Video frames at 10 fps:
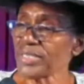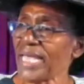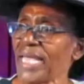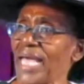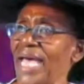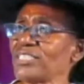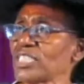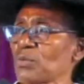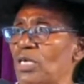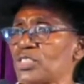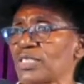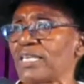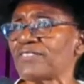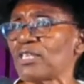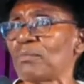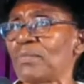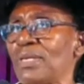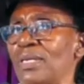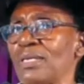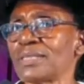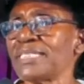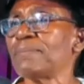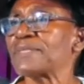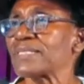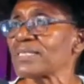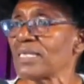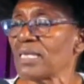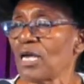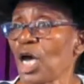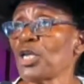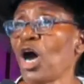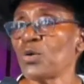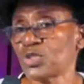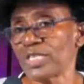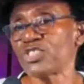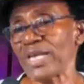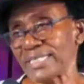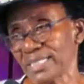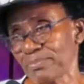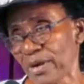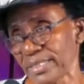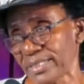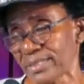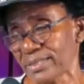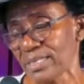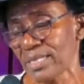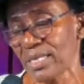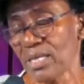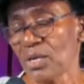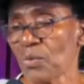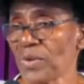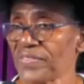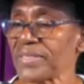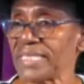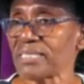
Today, I just want to give some tips on how to address persons with